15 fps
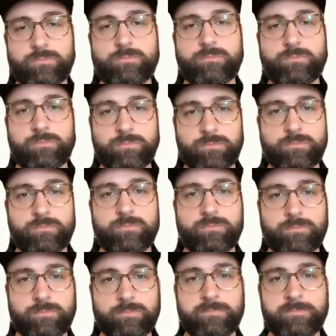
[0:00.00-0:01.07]

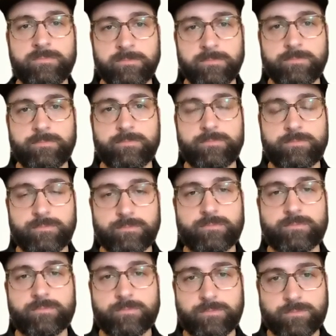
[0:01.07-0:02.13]

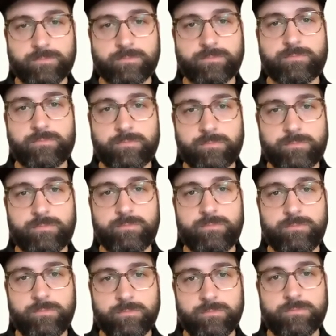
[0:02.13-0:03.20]

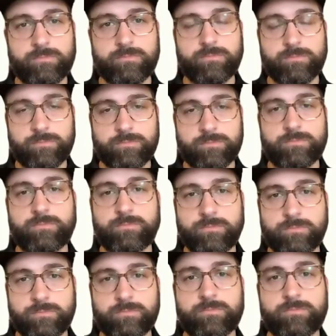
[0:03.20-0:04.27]

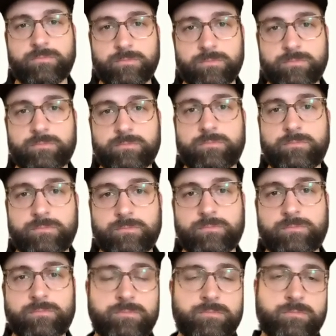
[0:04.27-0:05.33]

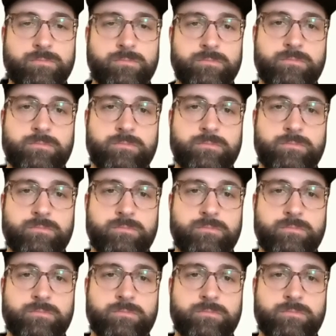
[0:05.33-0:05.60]
(not speaking)